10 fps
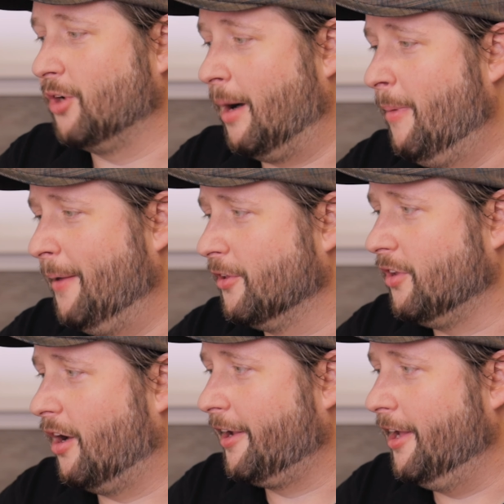So I'm about to
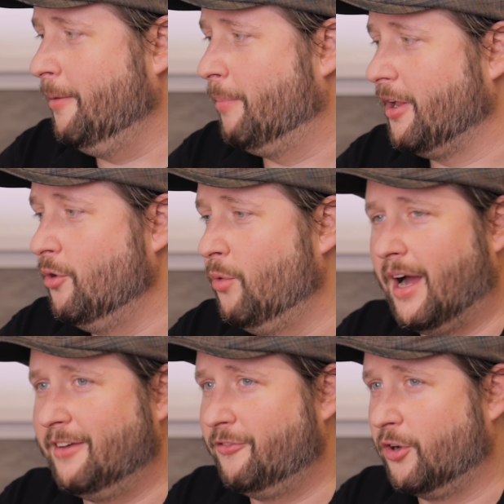log in, but you
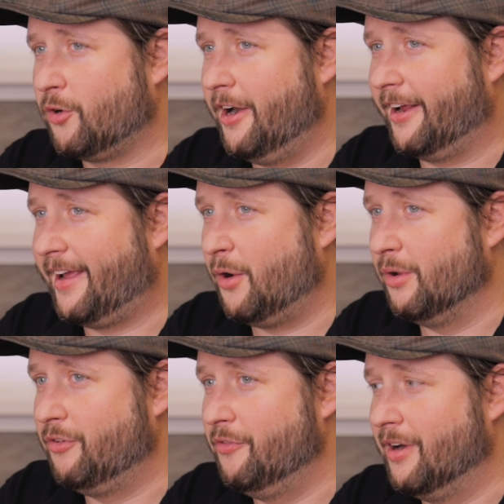have to create an account
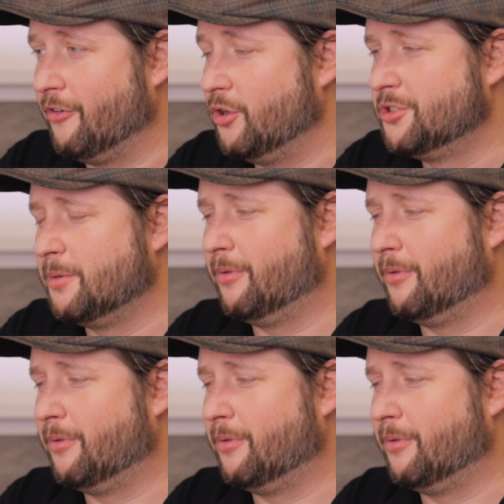if you've never used it